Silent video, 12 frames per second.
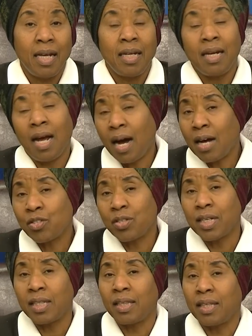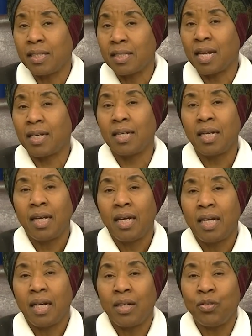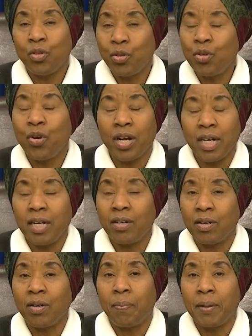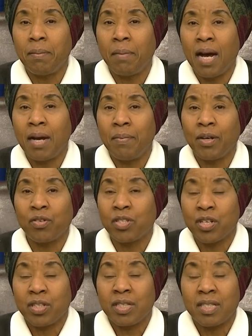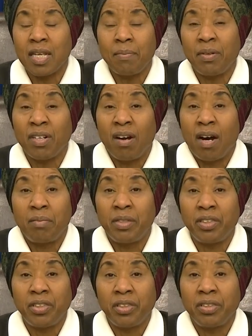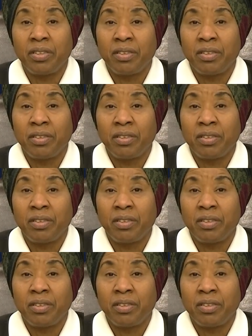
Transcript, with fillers: There are certain things that you do not need an open mind because it's simply garbage.